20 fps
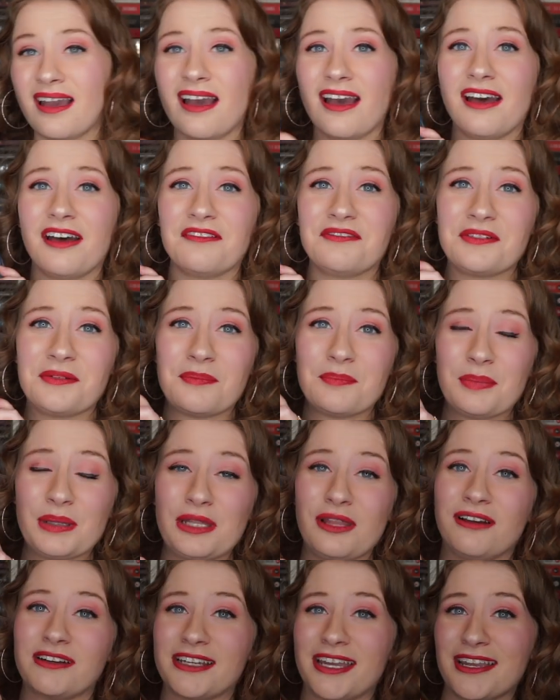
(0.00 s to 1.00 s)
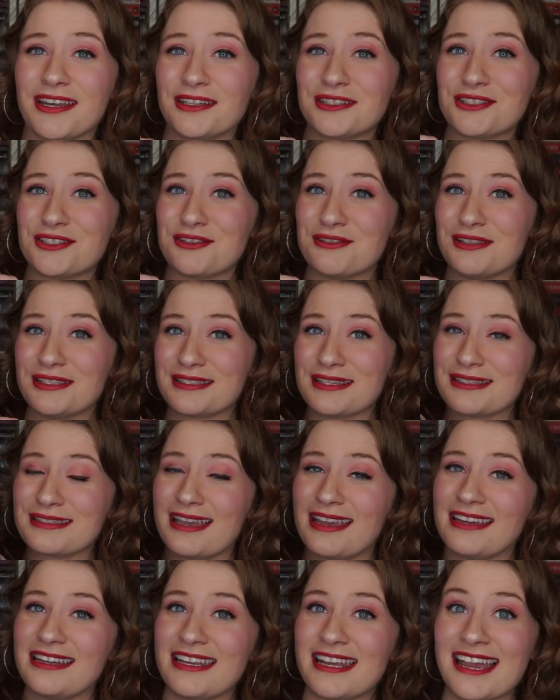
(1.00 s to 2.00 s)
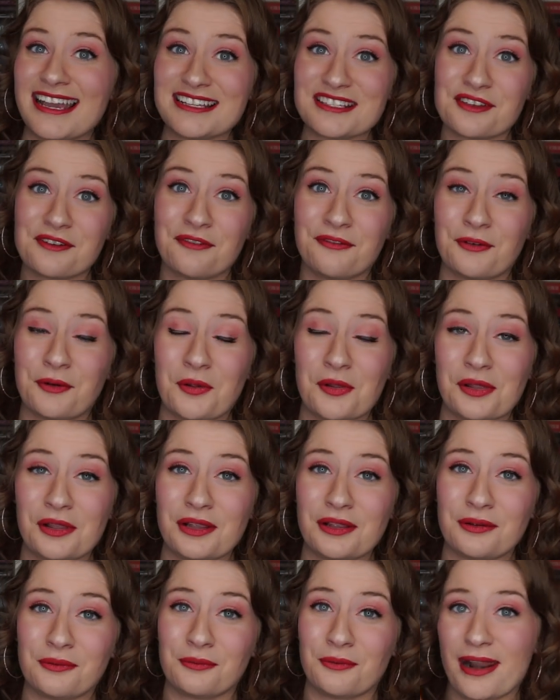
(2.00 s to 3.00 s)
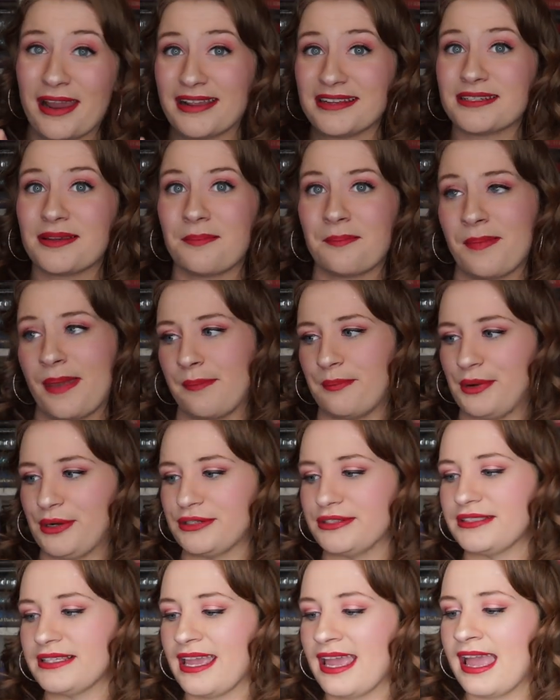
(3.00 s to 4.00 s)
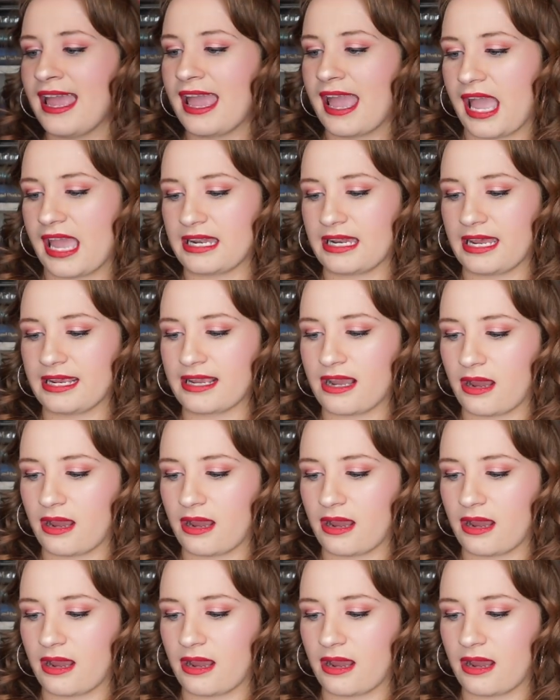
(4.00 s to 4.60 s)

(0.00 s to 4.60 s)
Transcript: of belonging to the society as full ranked members. And I